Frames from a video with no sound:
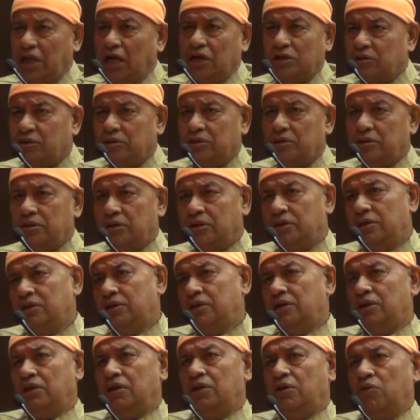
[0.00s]
that
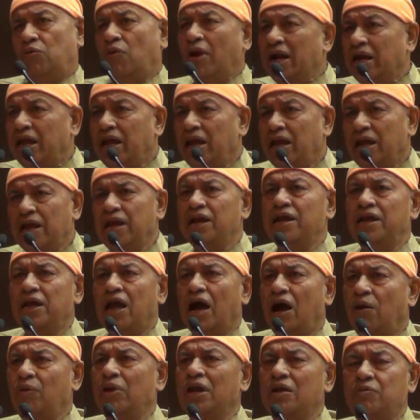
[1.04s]
one day
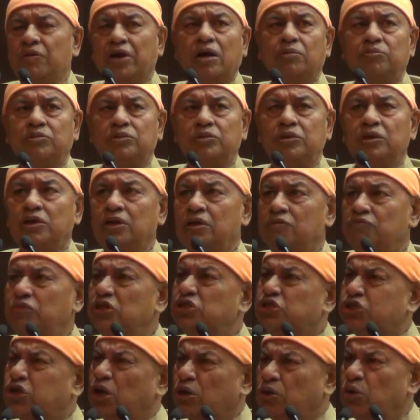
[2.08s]
India will become
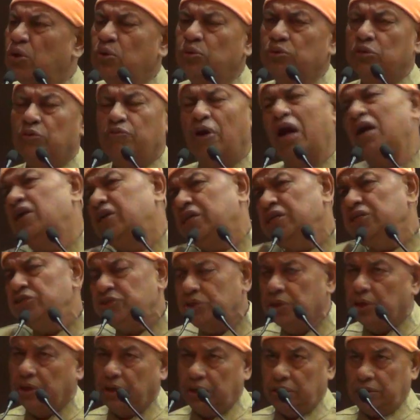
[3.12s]
Vishwa Guru, the world
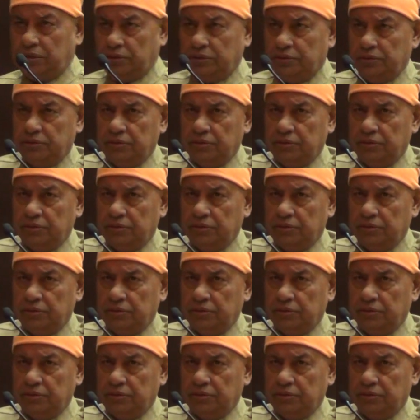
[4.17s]
teacher.